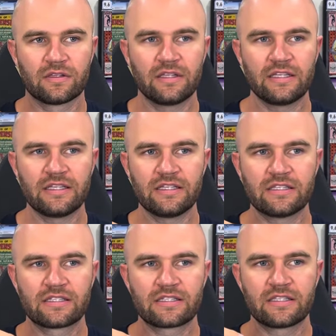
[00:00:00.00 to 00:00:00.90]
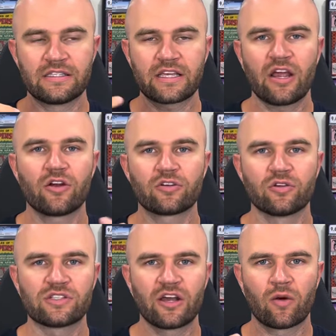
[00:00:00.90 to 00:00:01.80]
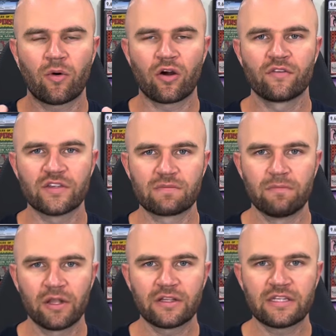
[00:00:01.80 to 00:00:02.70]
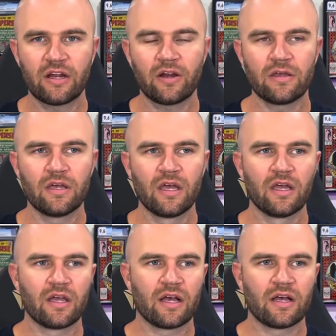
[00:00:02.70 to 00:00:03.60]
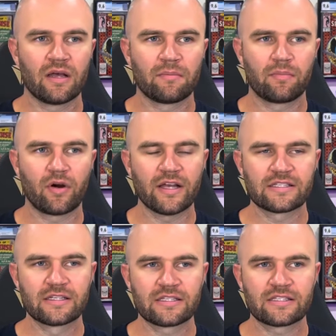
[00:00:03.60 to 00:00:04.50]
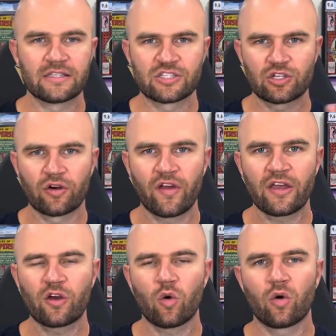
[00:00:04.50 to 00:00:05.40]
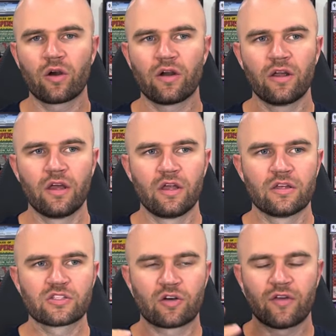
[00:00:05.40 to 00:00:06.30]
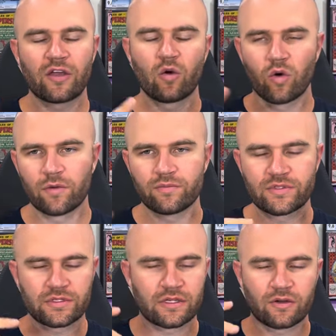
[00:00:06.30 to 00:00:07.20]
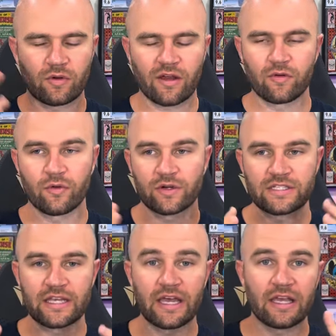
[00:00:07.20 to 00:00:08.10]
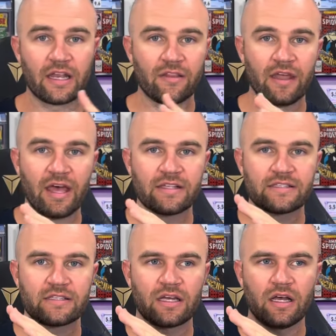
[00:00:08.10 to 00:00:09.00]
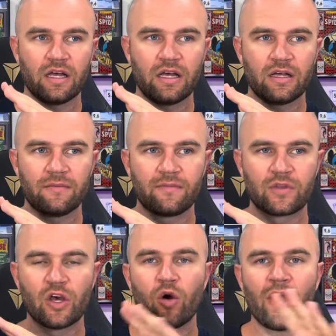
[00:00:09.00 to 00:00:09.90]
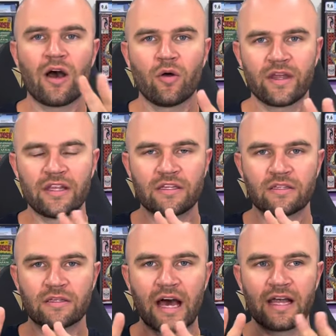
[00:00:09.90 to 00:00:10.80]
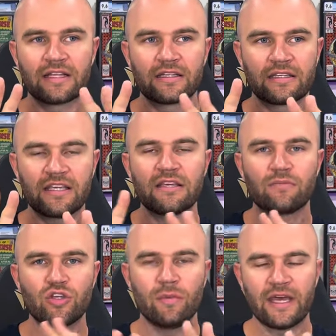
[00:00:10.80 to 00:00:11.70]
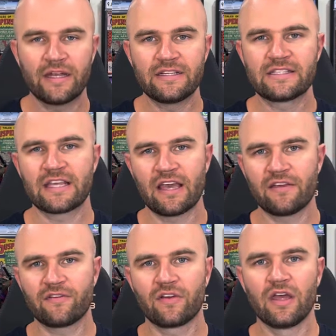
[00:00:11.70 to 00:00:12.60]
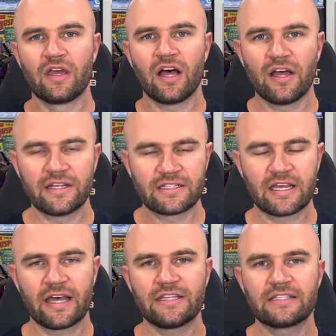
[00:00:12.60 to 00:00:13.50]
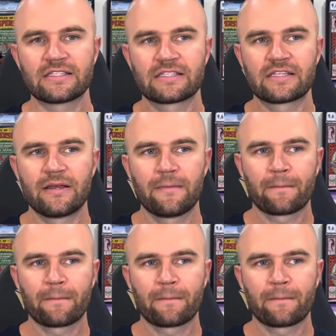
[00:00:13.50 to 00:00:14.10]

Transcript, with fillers: these, these characters that are part of this military um, presence, the Survey Corps, Survey Corps, however you want to say it, that uh, go out and keep humanity safe, hunt titans.